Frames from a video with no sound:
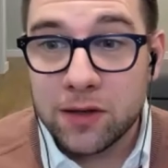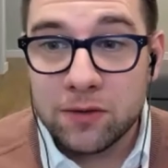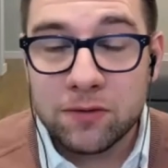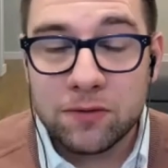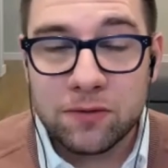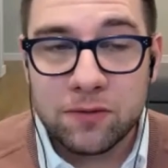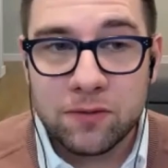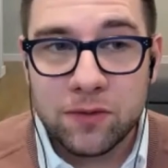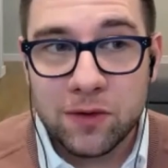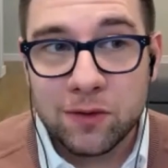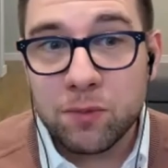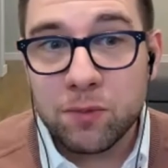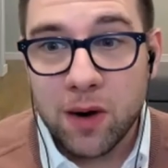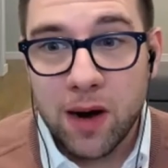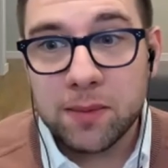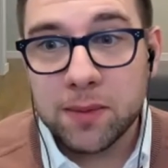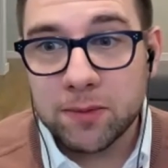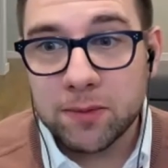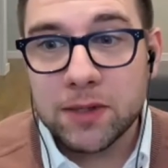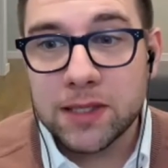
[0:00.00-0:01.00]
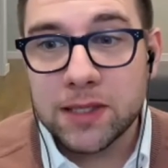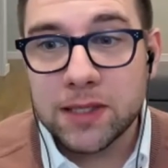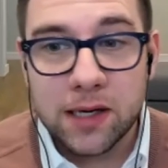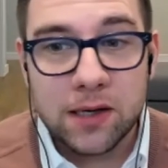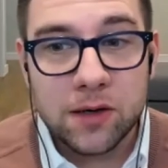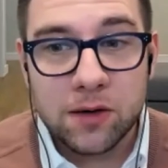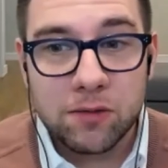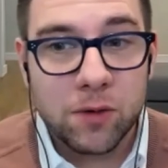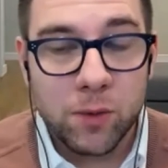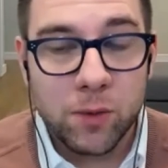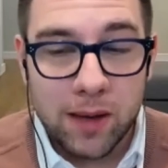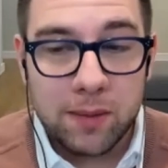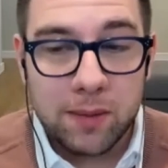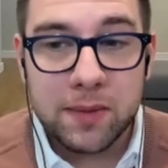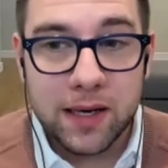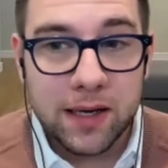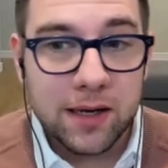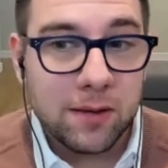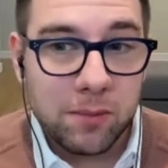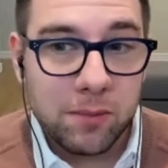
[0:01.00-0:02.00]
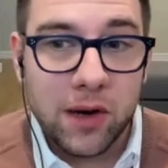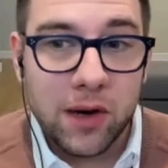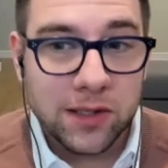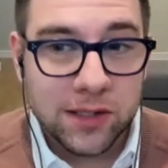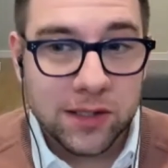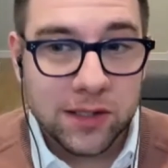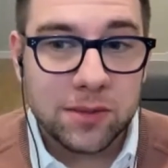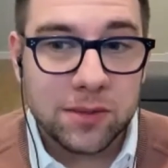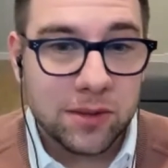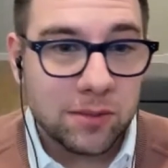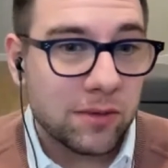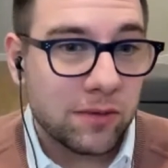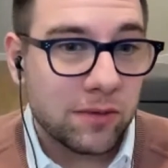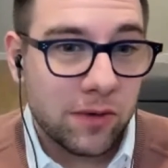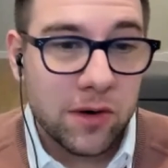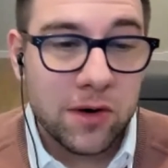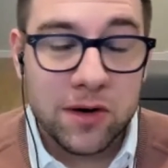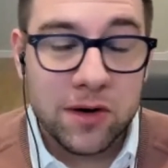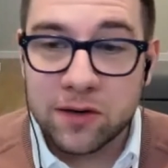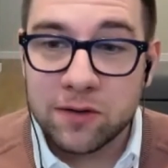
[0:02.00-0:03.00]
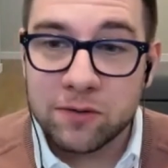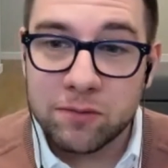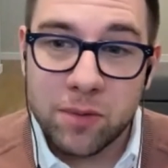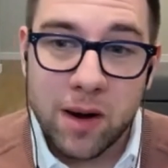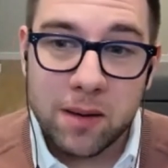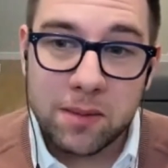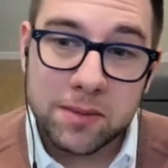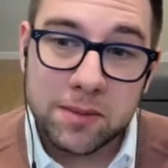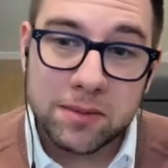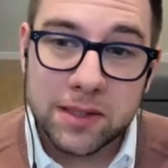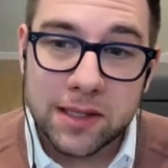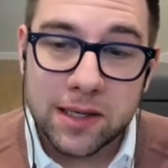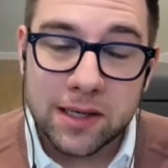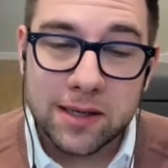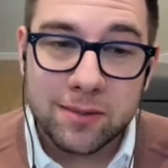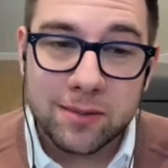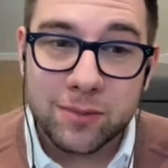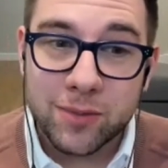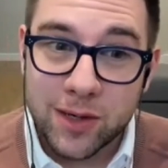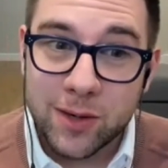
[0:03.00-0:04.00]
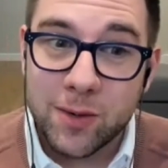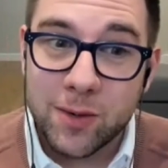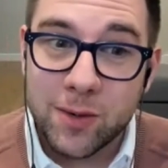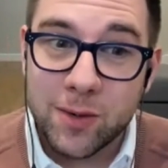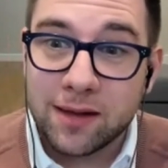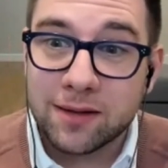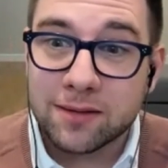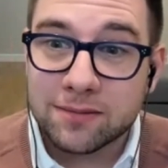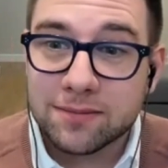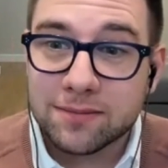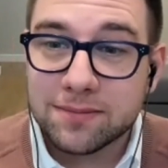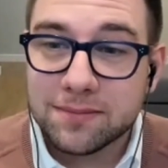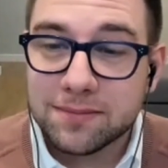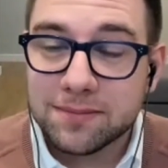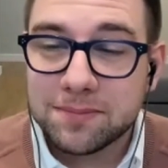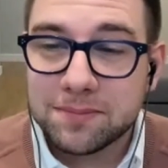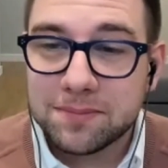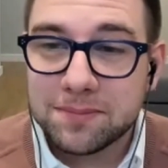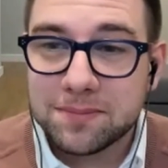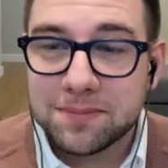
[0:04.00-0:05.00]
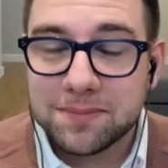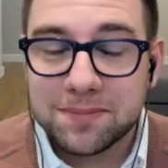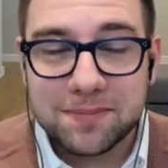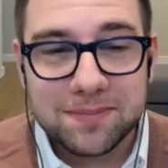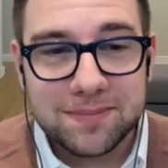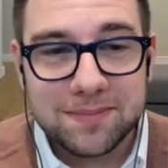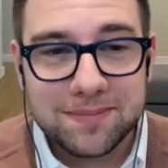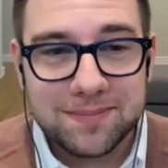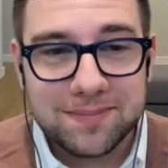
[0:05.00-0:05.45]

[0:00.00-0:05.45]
you've, you've probably done overwhelming and impossible before, and you've probably done it pretty well. Yeah,